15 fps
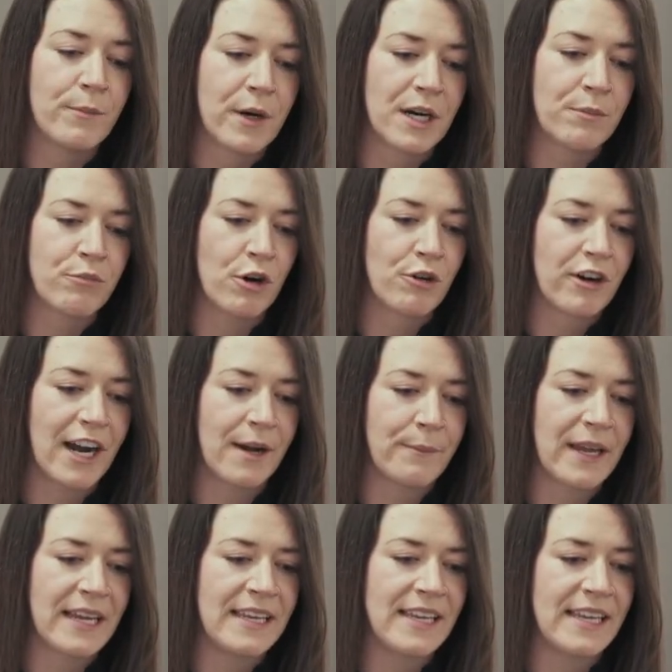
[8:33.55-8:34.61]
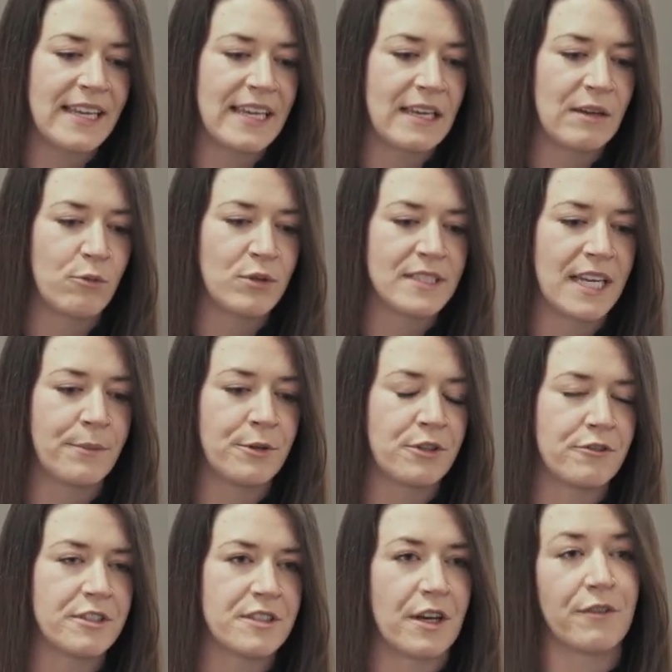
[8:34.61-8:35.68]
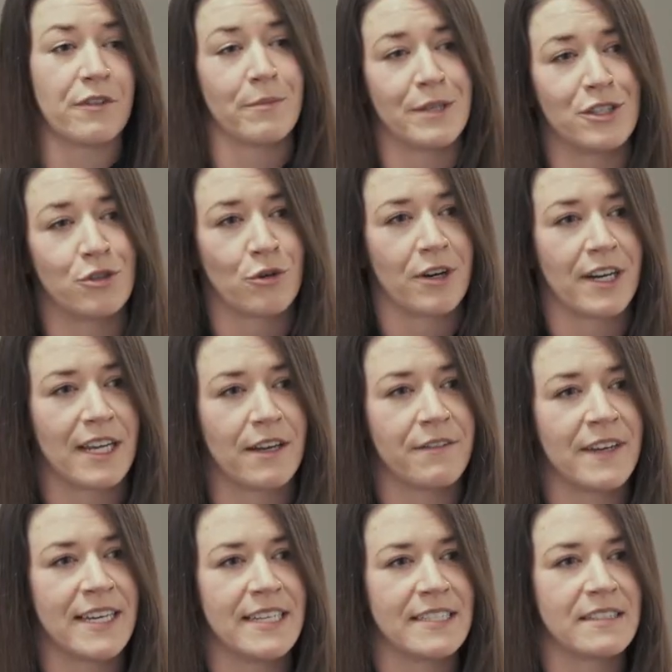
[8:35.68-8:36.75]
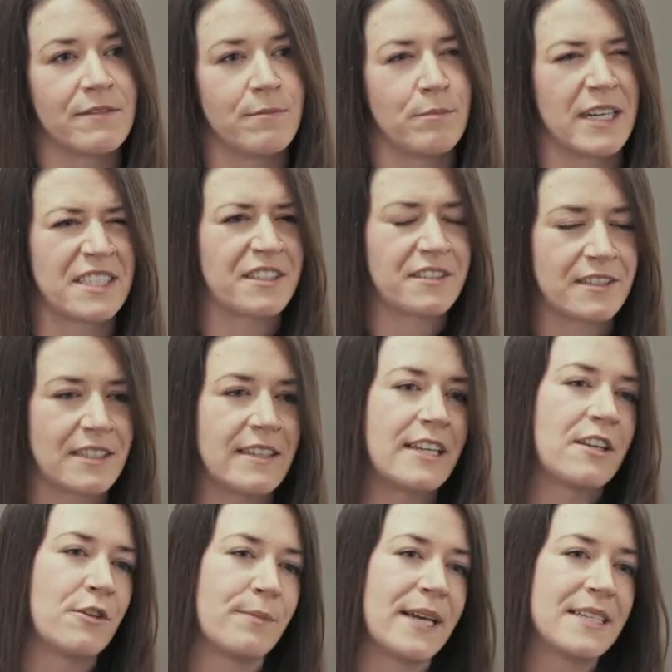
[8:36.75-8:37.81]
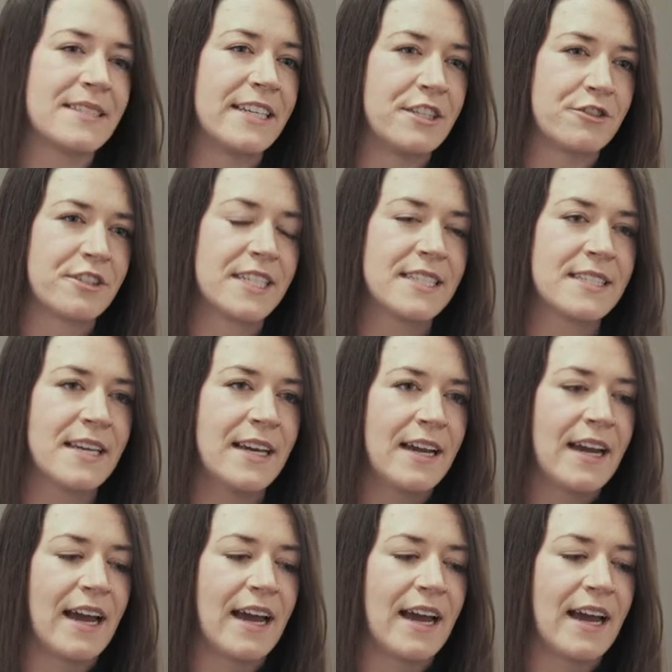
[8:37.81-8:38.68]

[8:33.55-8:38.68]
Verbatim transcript: From our programming, he was able to resolve the majority of his musculoskeletal-based injuries